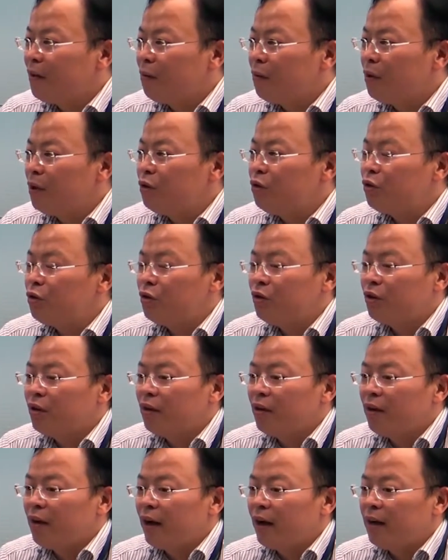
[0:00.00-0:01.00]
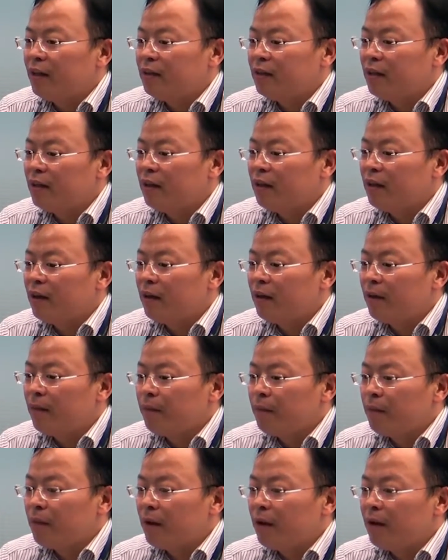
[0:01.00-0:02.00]
which I think
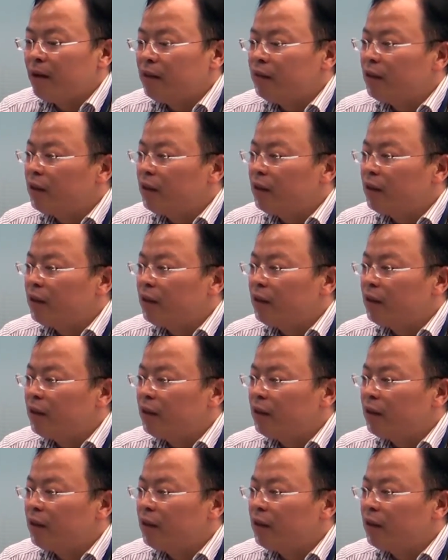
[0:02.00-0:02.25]
many